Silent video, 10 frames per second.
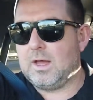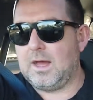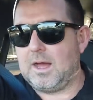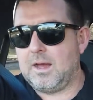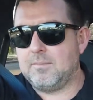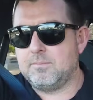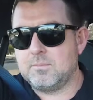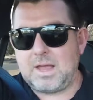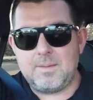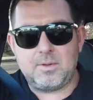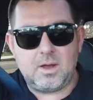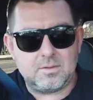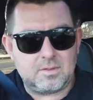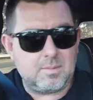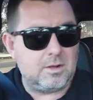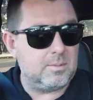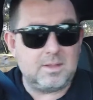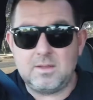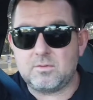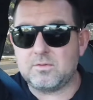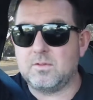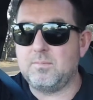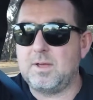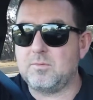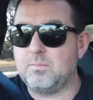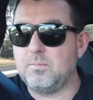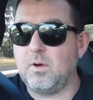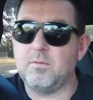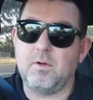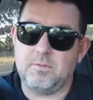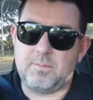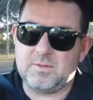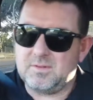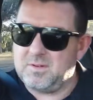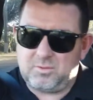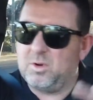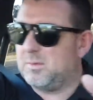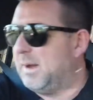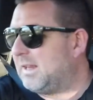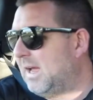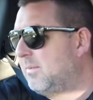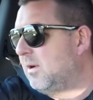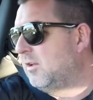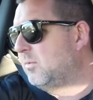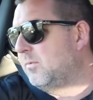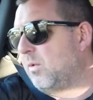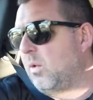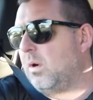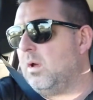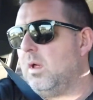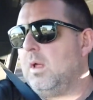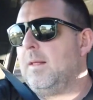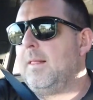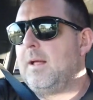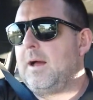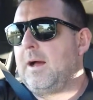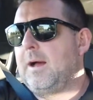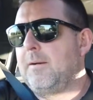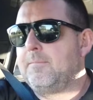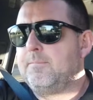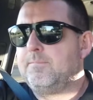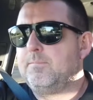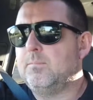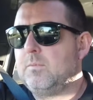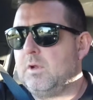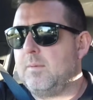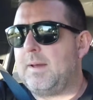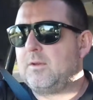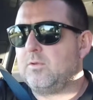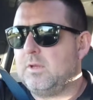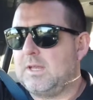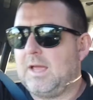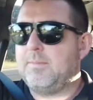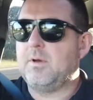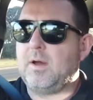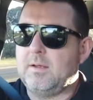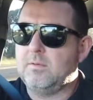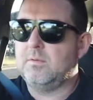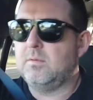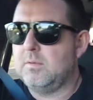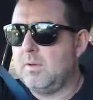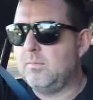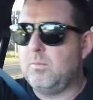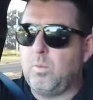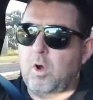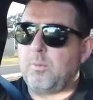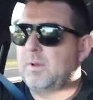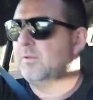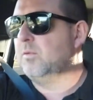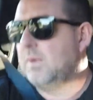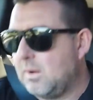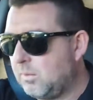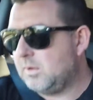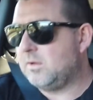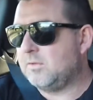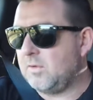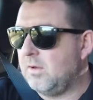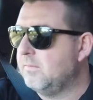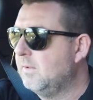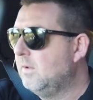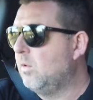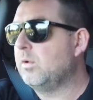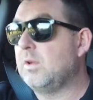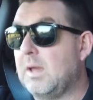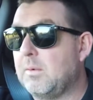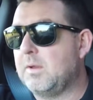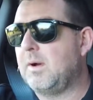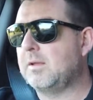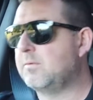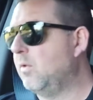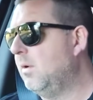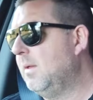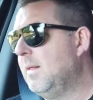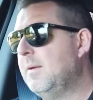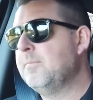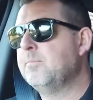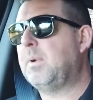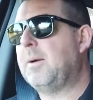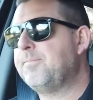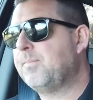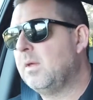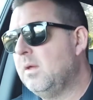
um, KPIs that may not be in the interest of the best of, of the business. And I've talked about KPIs before. Um, you know, make sure your KPI well because you'll get what you deserve or you get what you ask for. But